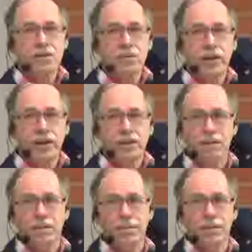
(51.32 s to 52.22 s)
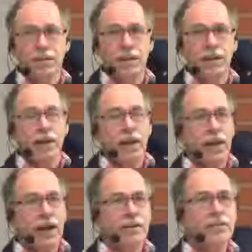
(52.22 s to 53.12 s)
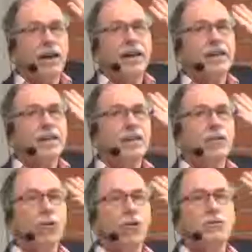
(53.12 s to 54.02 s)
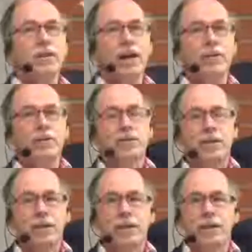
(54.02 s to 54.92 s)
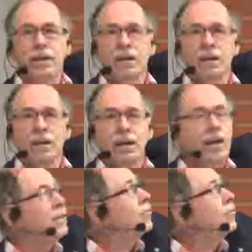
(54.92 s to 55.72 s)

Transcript: squared, and I rewrote everything in